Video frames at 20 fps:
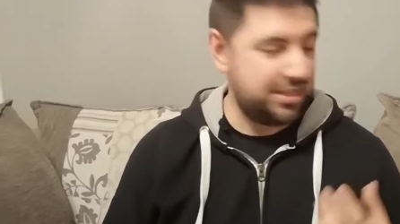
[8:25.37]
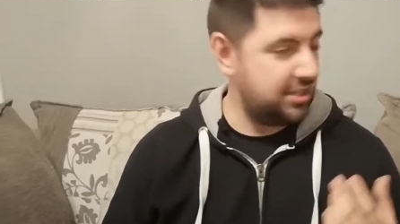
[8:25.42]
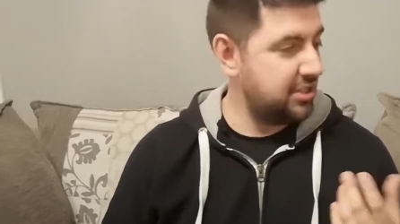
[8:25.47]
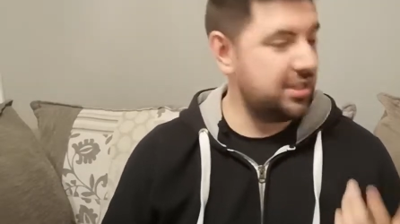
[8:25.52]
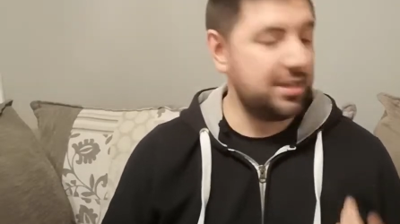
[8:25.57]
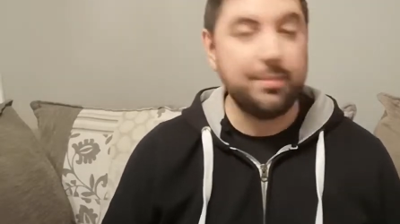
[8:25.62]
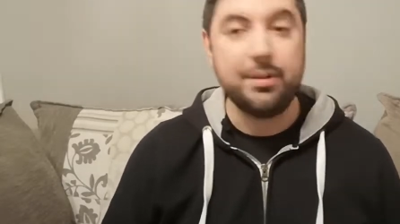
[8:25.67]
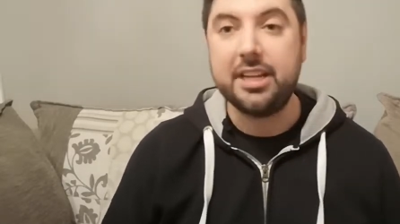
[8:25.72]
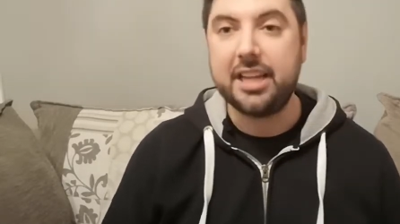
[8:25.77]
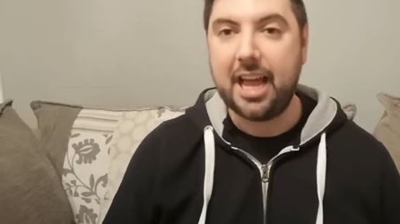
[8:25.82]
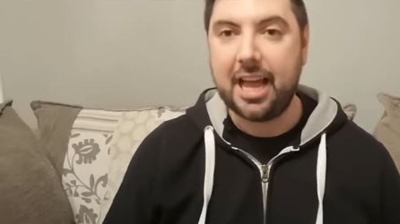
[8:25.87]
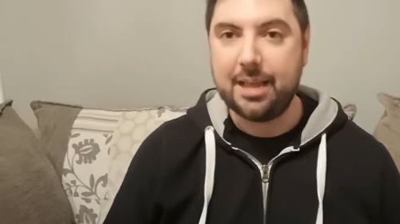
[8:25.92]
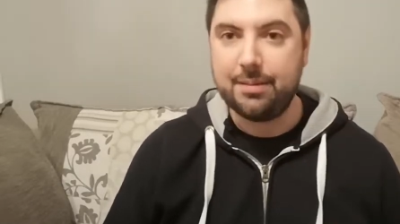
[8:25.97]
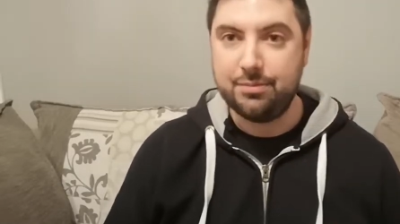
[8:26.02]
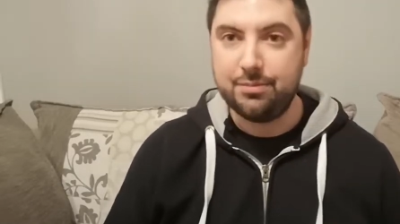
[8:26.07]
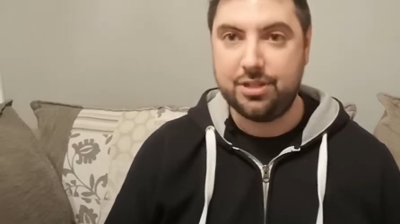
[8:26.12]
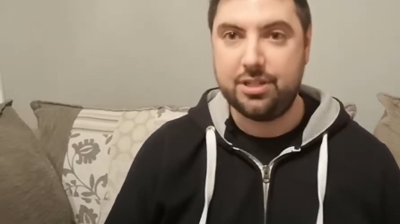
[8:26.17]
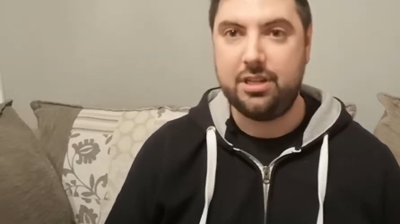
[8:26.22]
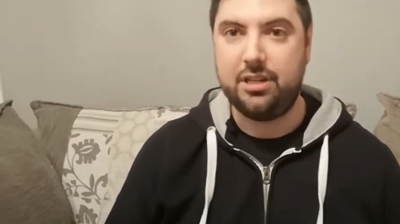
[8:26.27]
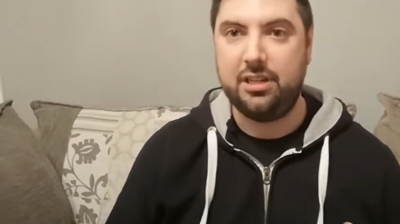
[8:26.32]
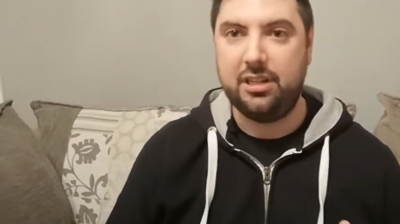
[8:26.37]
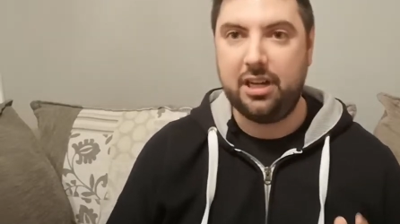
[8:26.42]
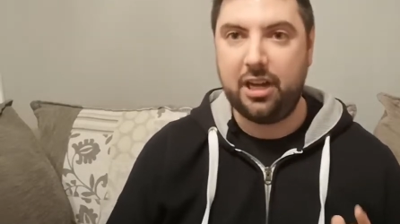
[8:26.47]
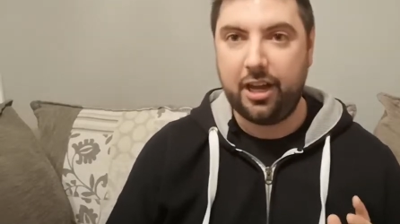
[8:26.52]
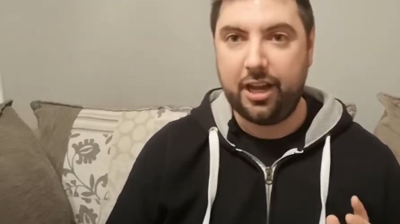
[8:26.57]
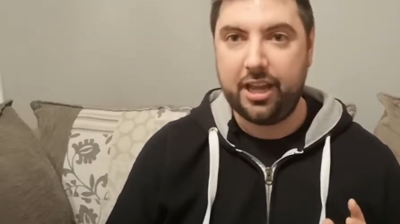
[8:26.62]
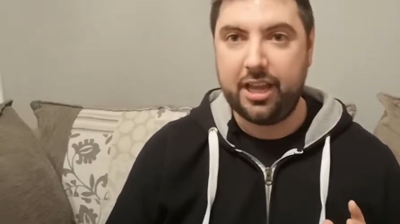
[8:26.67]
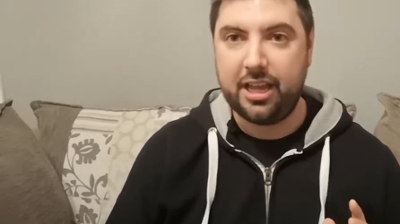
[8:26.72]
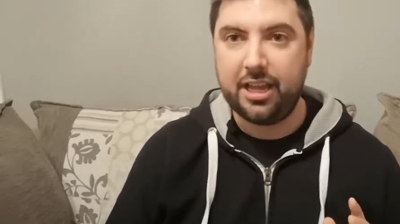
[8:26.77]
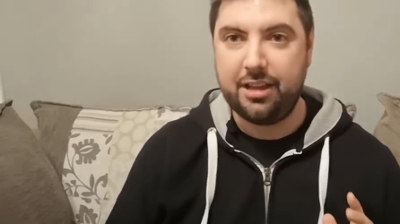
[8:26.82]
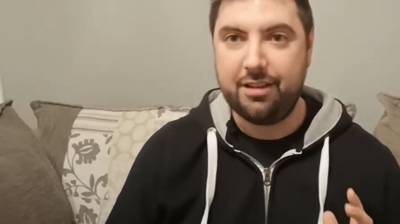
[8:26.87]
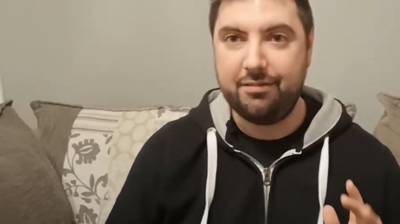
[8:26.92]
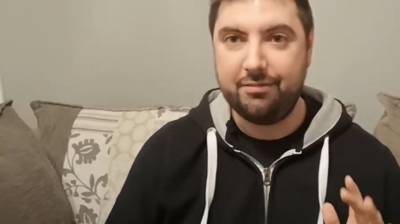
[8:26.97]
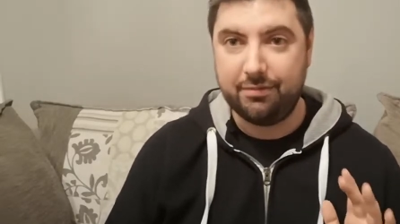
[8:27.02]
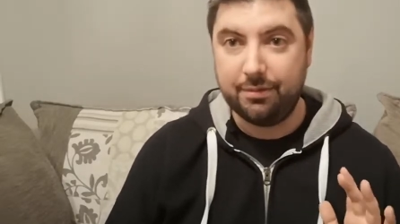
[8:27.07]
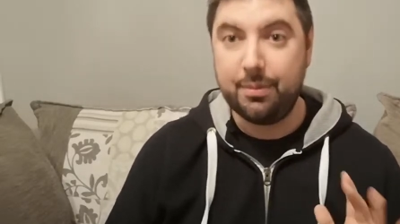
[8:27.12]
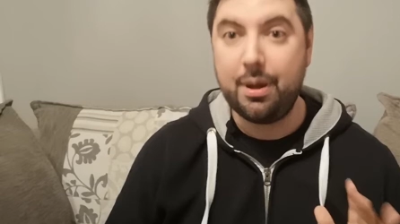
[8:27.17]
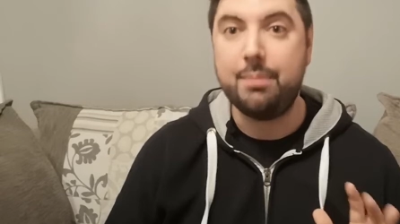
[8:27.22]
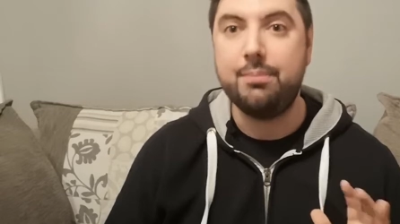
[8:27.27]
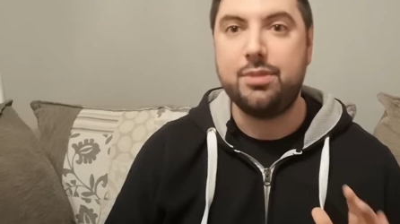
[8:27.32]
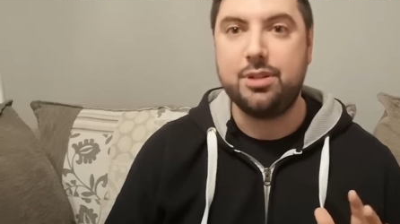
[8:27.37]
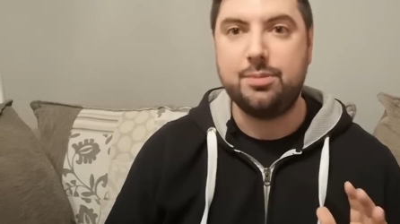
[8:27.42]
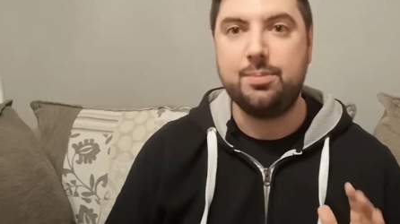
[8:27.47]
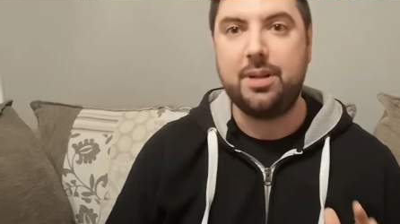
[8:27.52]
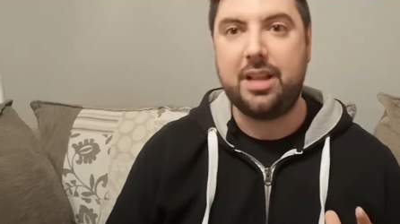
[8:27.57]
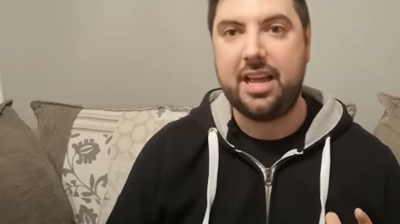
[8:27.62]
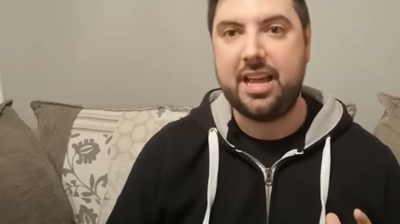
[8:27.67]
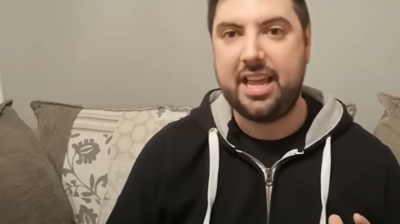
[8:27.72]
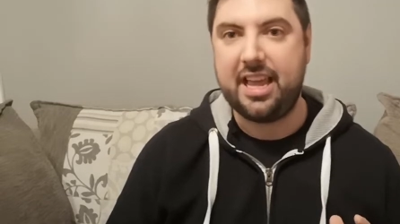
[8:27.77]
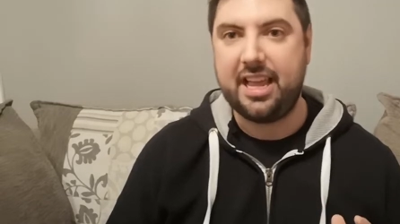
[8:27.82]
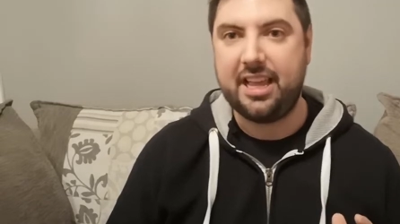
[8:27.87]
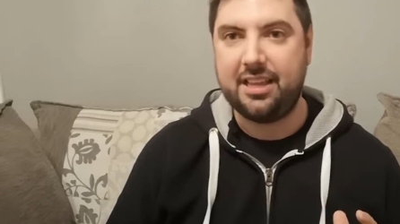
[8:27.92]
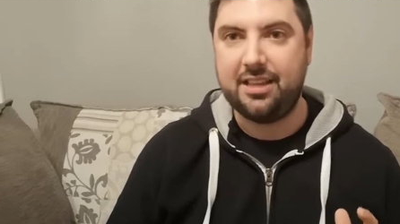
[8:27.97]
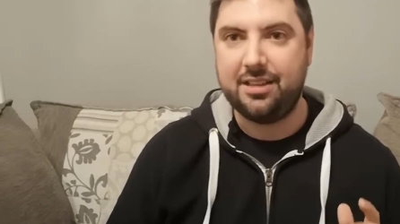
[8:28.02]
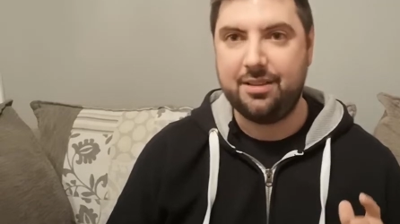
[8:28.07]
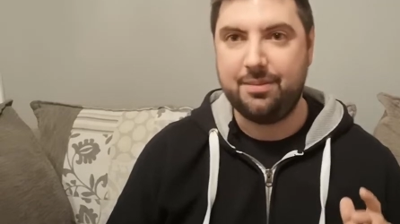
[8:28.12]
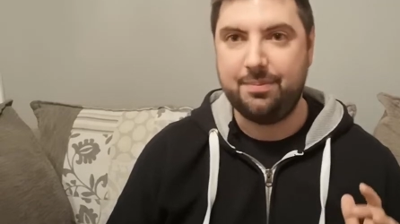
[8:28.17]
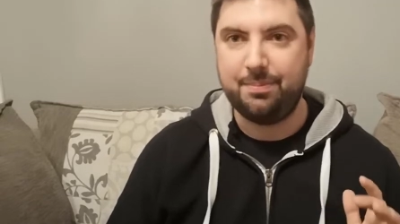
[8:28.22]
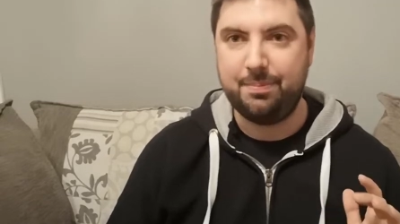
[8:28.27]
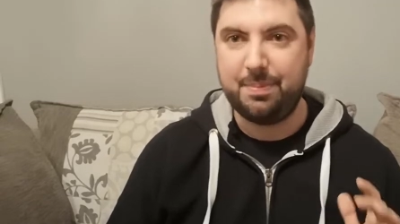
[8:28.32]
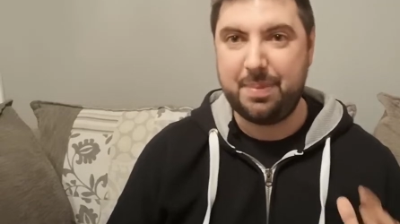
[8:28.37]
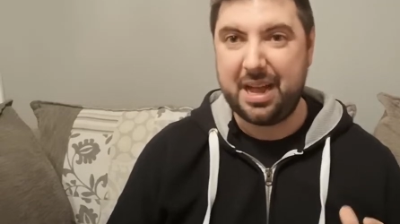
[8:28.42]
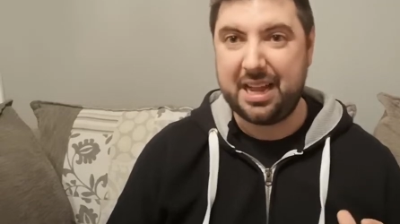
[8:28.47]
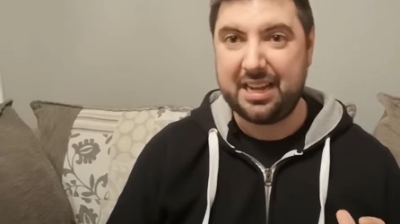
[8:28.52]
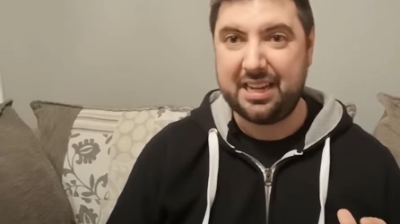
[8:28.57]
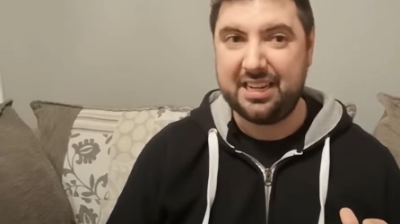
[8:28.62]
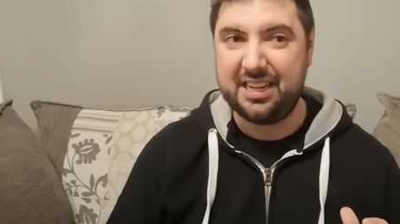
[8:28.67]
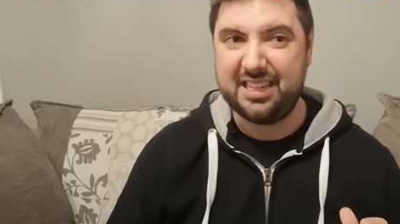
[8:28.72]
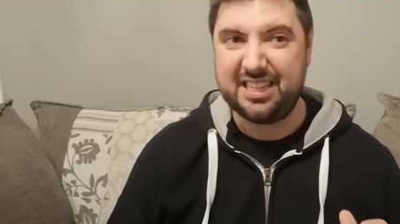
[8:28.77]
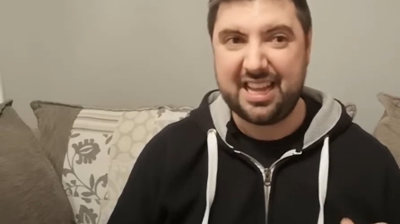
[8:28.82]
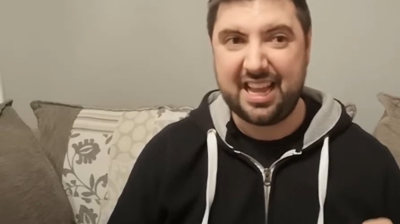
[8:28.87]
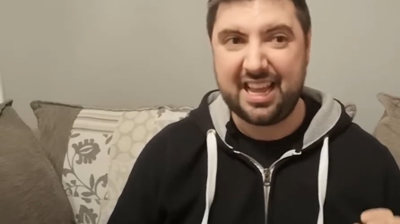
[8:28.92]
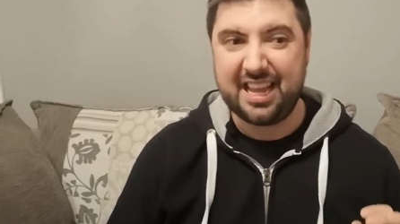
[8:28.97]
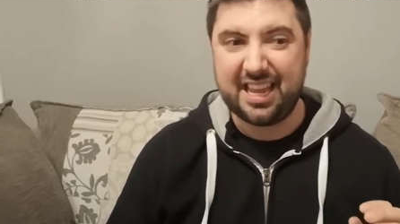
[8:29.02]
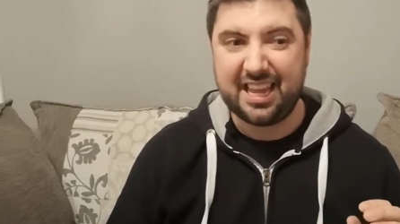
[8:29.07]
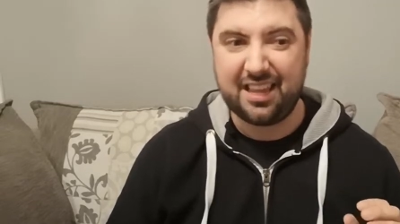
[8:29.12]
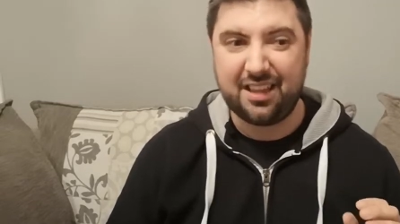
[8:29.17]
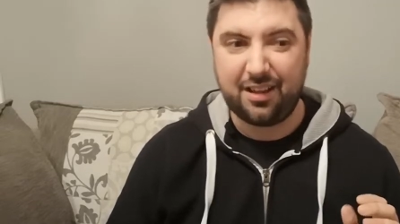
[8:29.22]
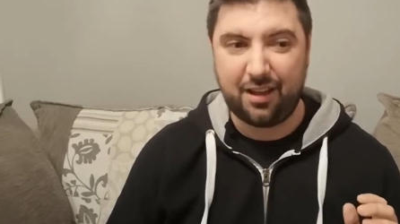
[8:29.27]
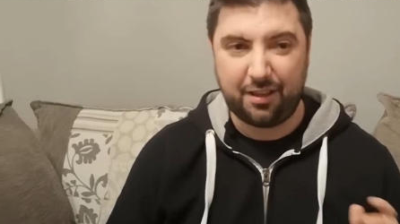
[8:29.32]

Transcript: And some of the games that I remembered playing back in the day,